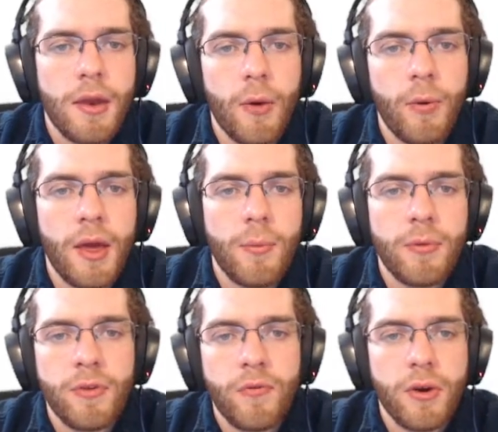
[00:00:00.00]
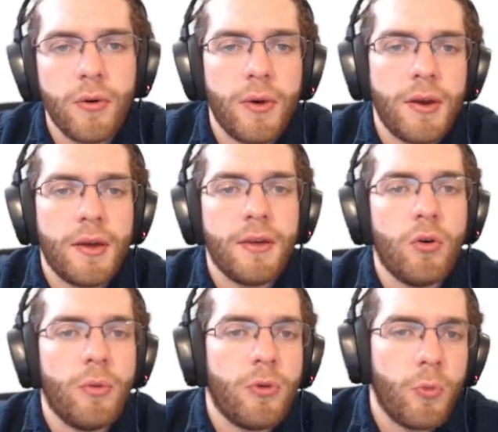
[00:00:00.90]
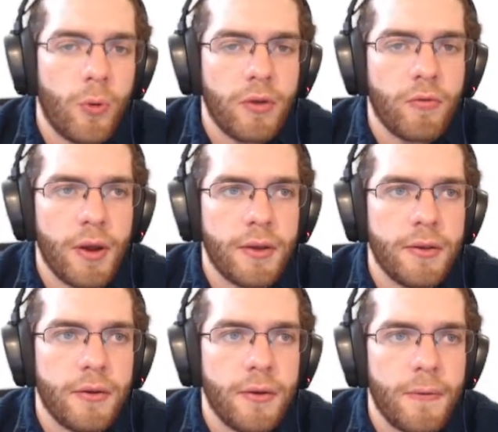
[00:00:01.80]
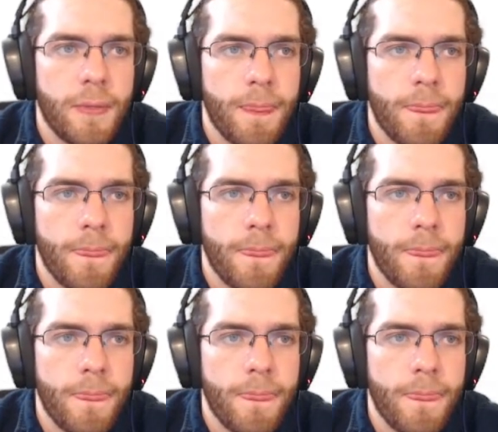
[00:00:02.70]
Now, what happens if I go ahead and I go up to 1 right here?